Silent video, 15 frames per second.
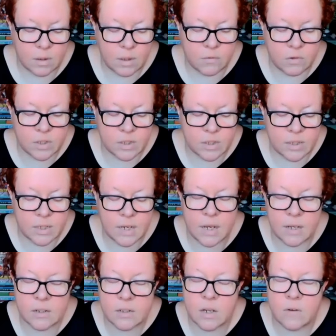Give us to see
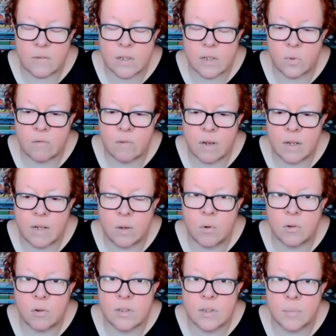ourselves as we really
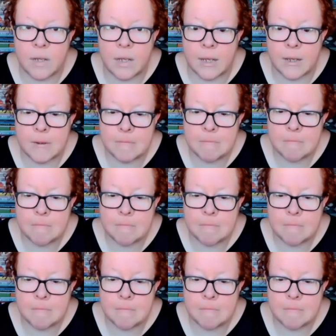want to be.